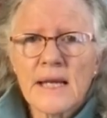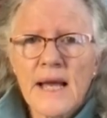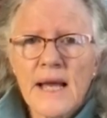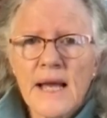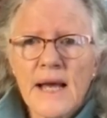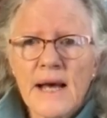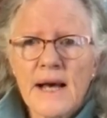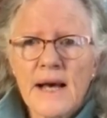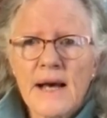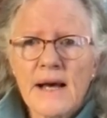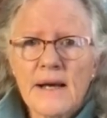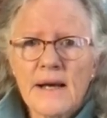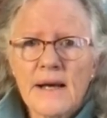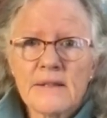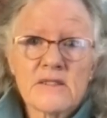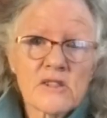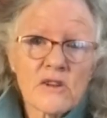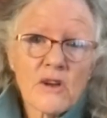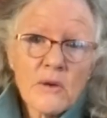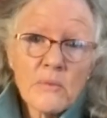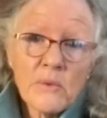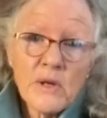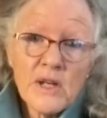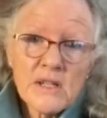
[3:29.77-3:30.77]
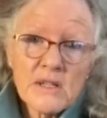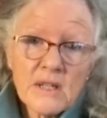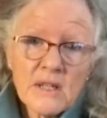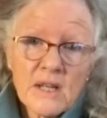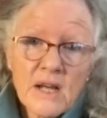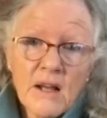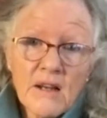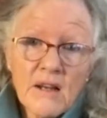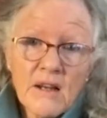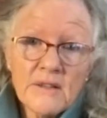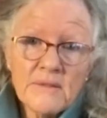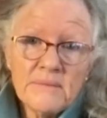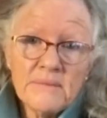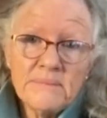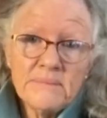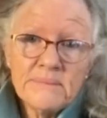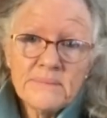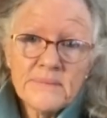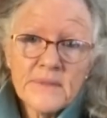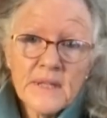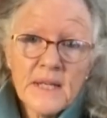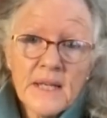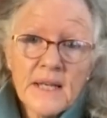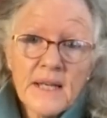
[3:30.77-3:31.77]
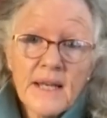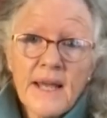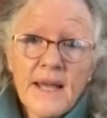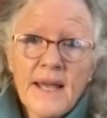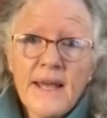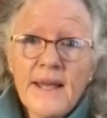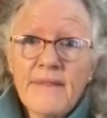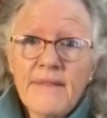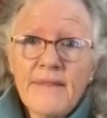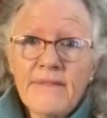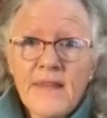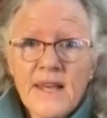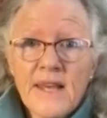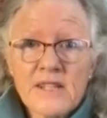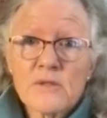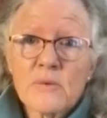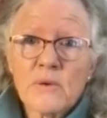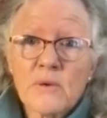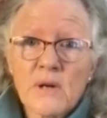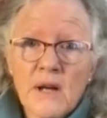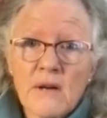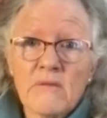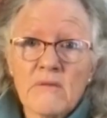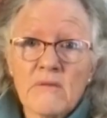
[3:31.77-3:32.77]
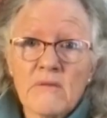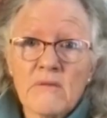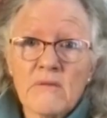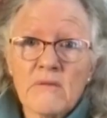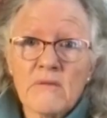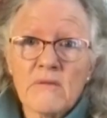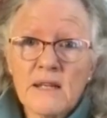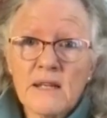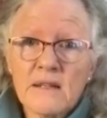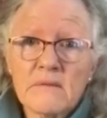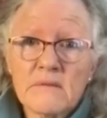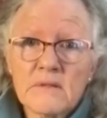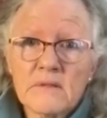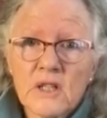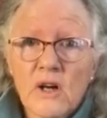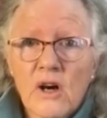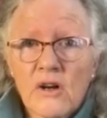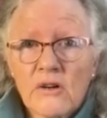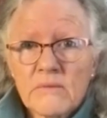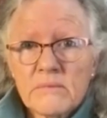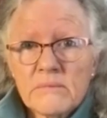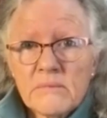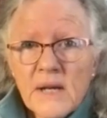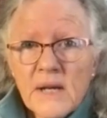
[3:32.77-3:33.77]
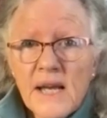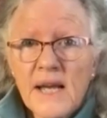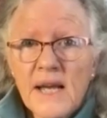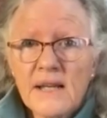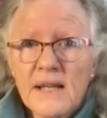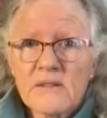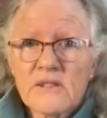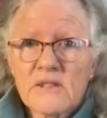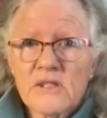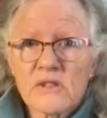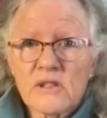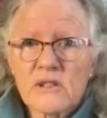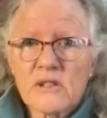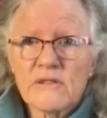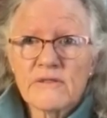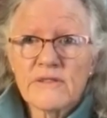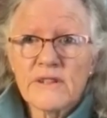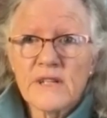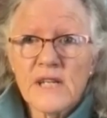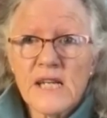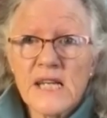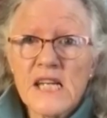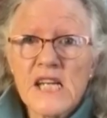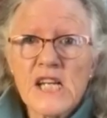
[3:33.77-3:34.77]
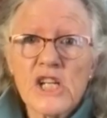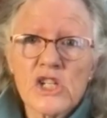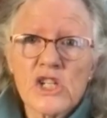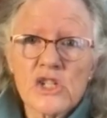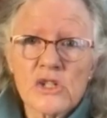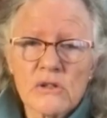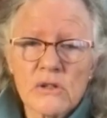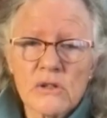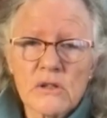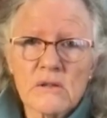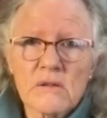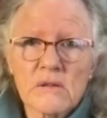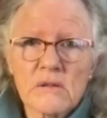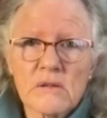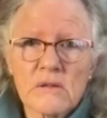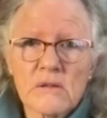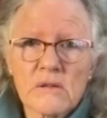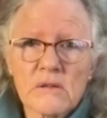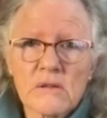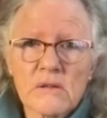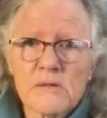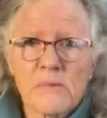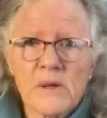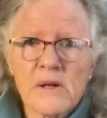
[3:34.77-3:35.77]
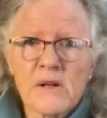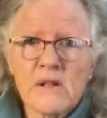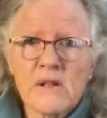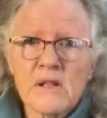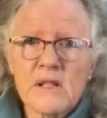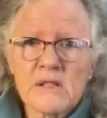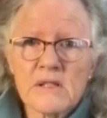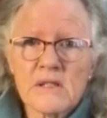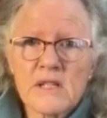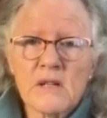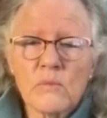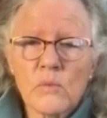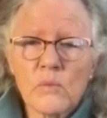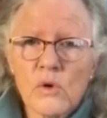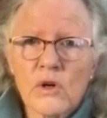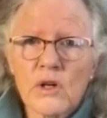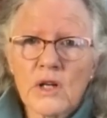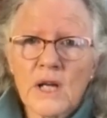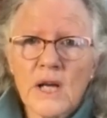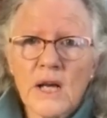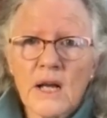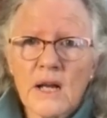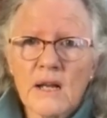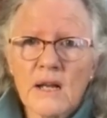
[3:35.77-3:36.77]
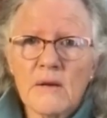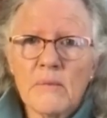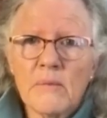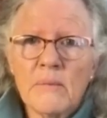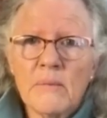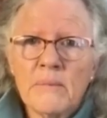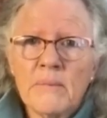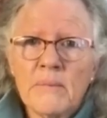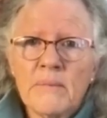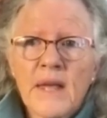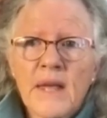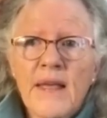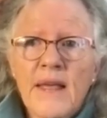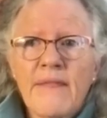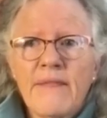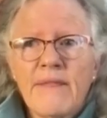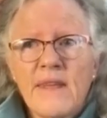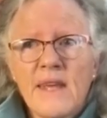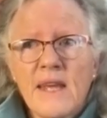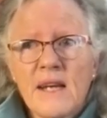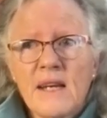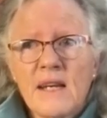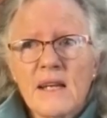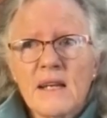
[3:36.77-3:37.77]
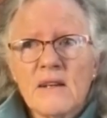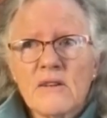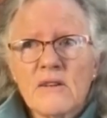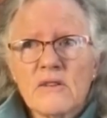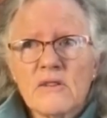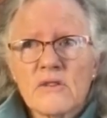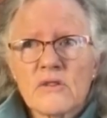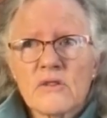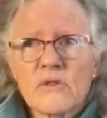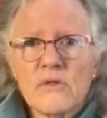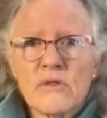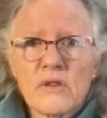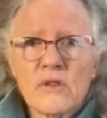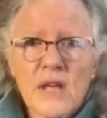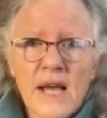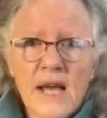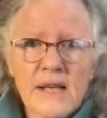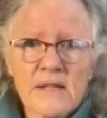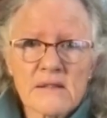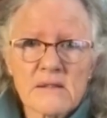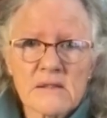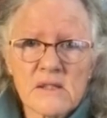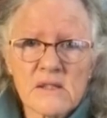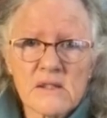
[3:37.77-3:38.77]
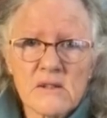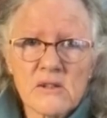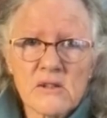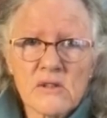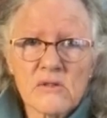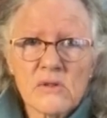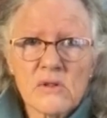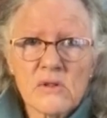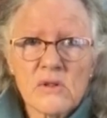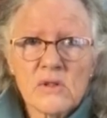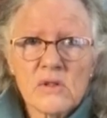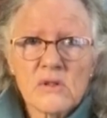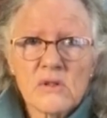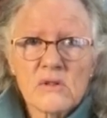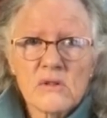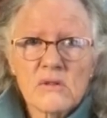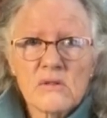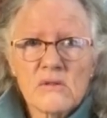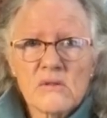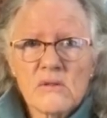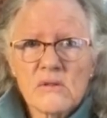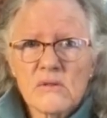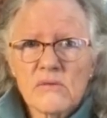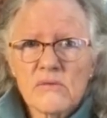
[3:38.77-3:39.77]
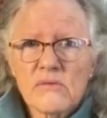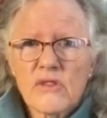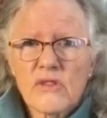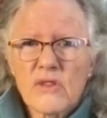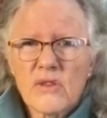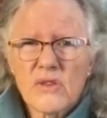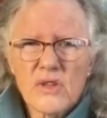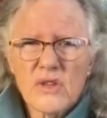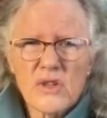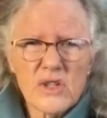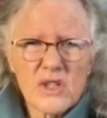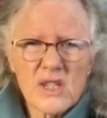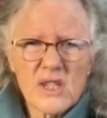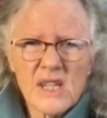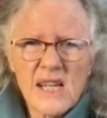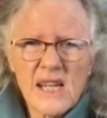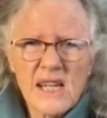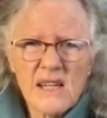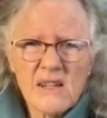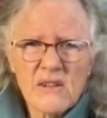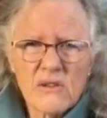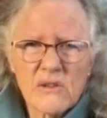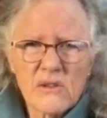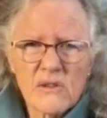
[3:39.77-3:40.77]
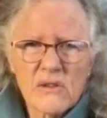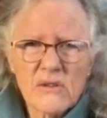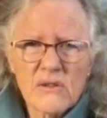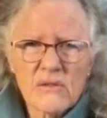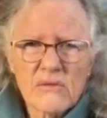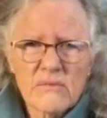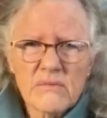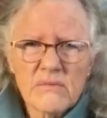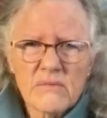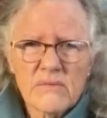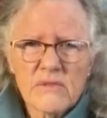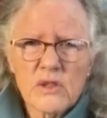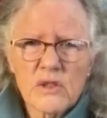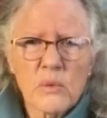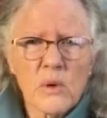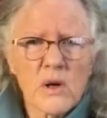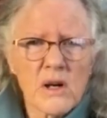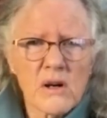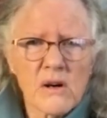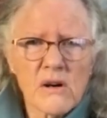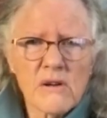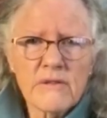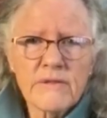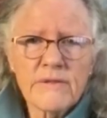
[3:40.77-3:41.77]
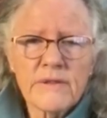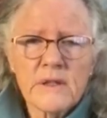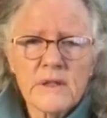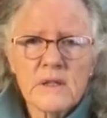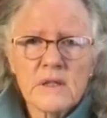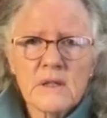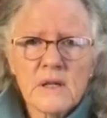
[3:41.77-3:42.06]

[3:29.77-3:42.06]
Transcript: So I went to colour. And that's where I really got my sort of initial experience in watercolour. And then in 2013 or 12,